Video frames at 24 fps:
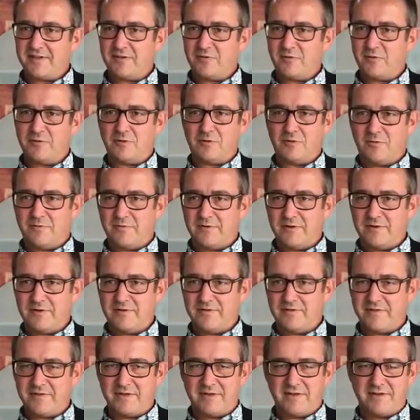all
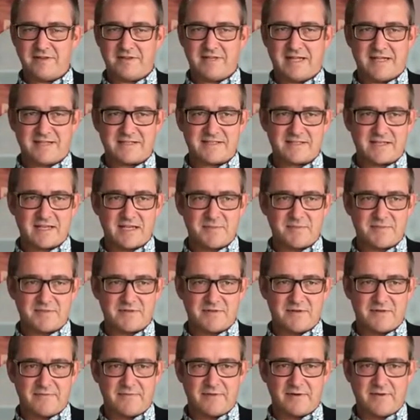over the
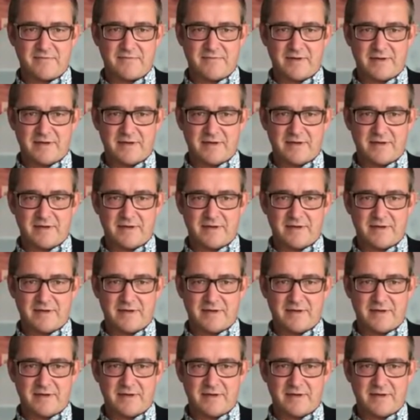landscapes of, of,